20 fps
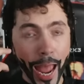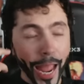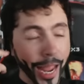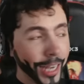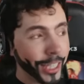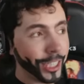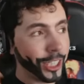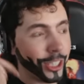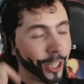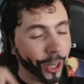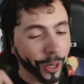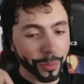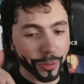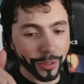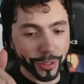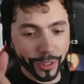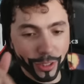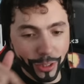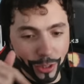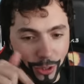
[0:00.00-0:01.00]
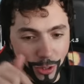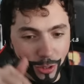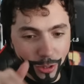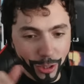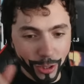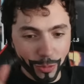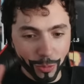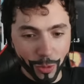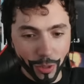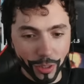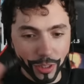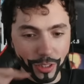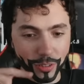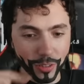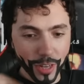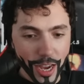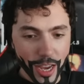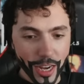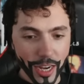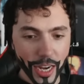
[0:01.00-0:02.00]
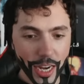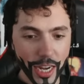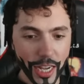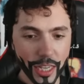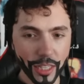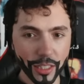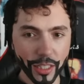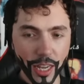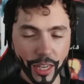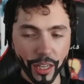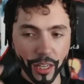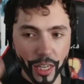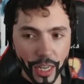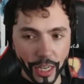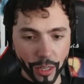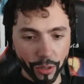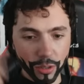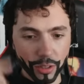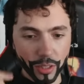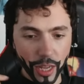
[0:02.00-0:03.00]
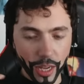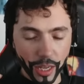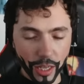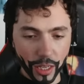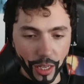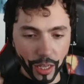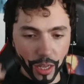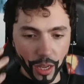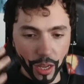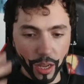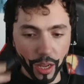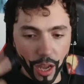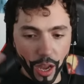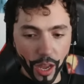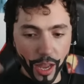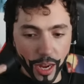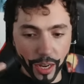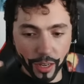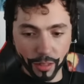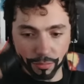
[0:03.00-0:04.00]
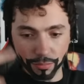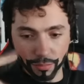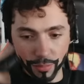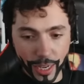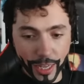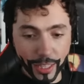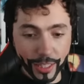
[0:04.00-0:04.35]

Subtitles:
and she opens the door and she walks around and he's like, he looks like, and he's